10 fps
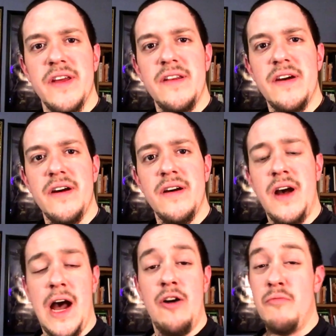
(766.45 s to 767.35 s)
and
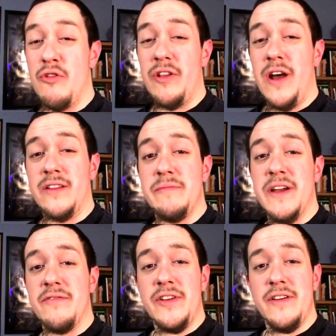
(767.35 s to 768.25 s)
I'll more than likely
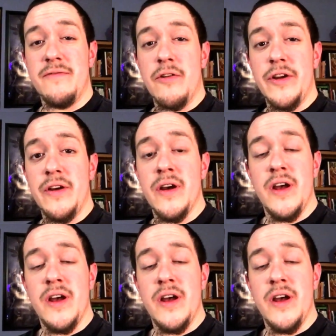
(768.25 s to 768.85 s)
make a video for you,